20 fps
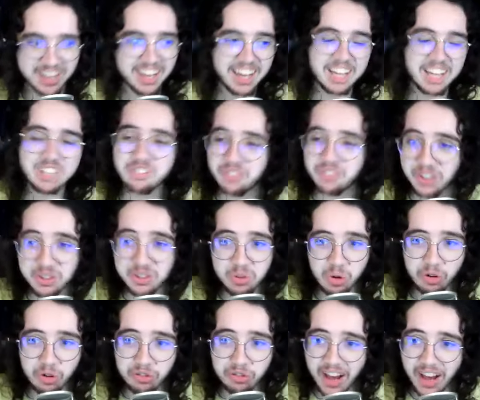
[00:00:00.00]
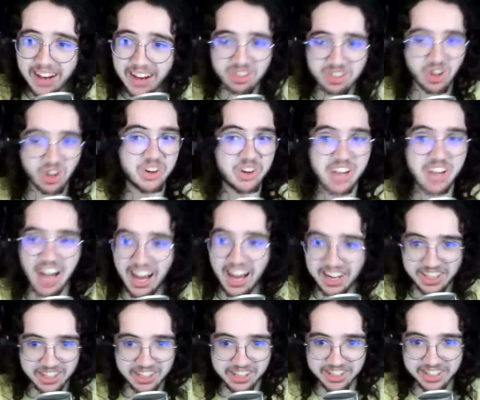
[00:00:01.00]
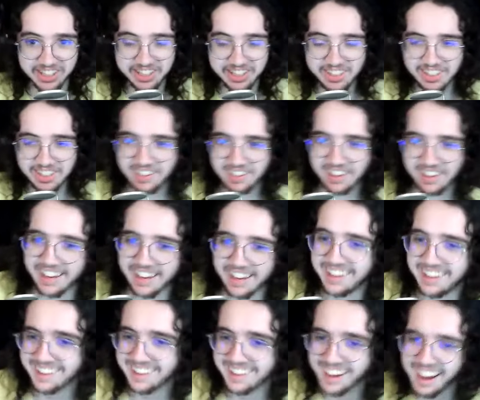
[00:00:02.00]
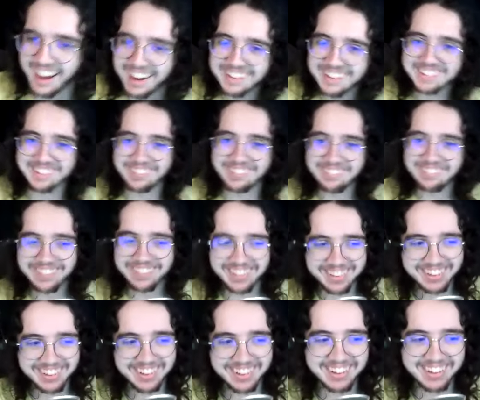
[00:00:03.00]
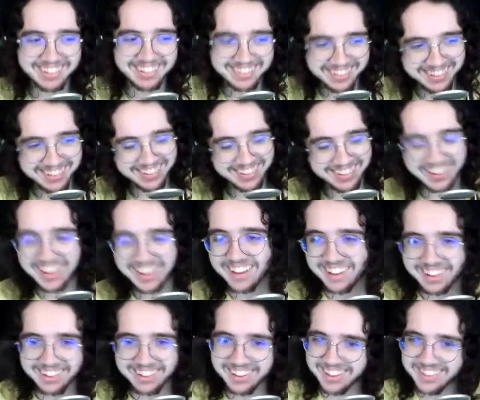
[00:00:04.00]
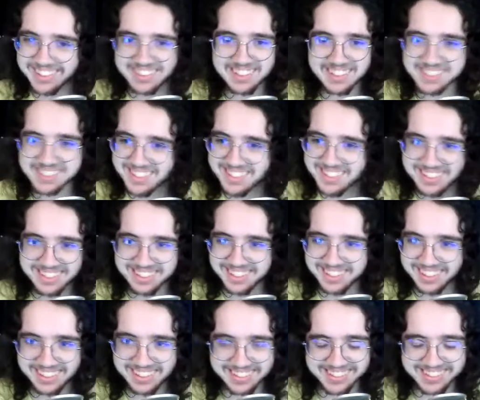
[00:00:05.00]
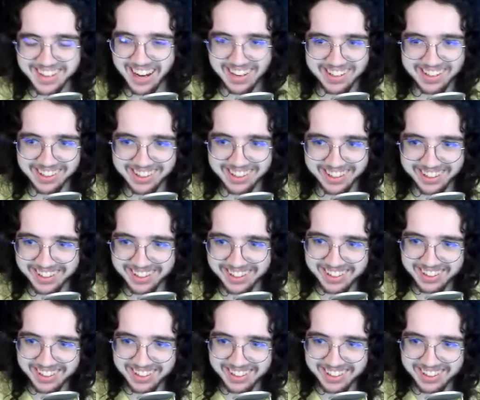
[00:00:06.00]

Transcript: Its visual effects are not good. Like I don't like it's just it's not good.